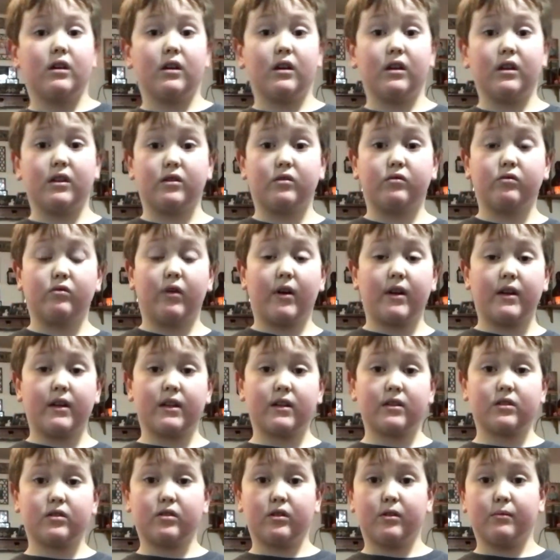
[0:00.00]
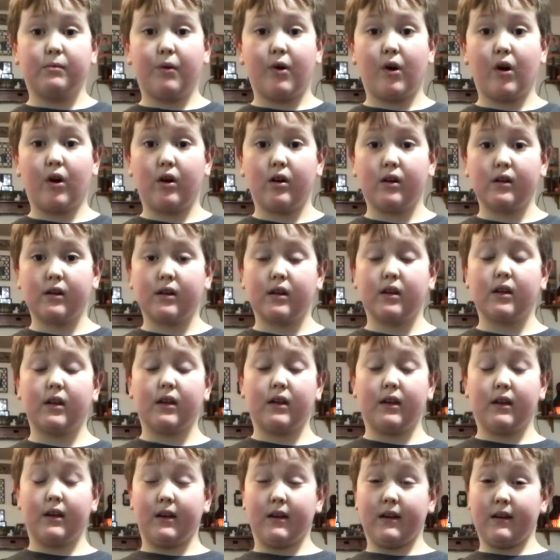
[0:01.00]
it's right next to the park,
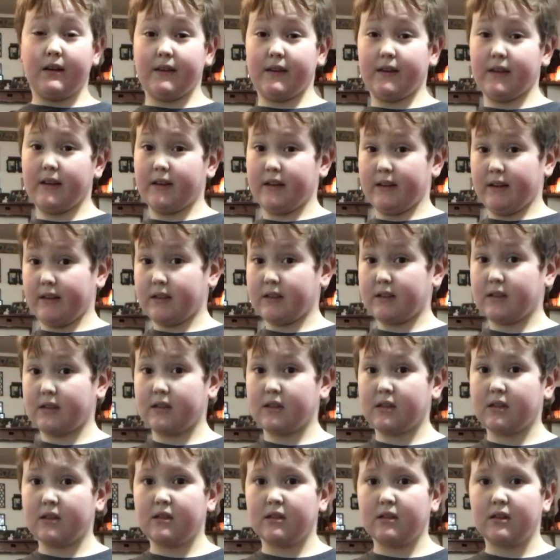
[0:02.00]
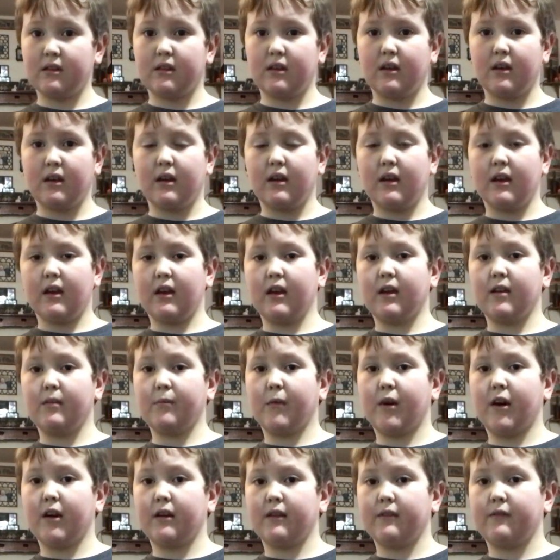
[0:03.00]
and it's in
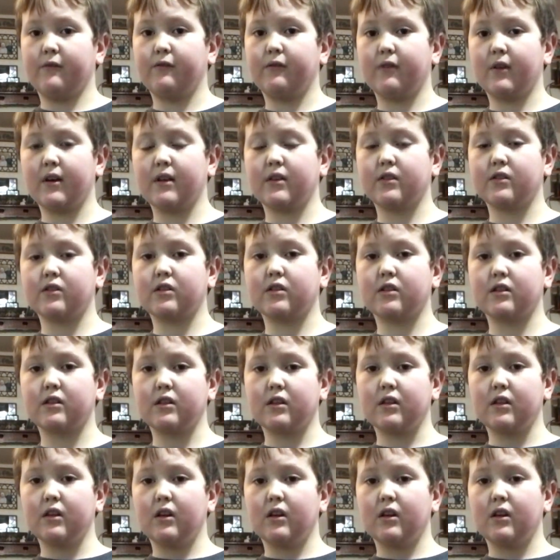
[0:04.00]
my friends.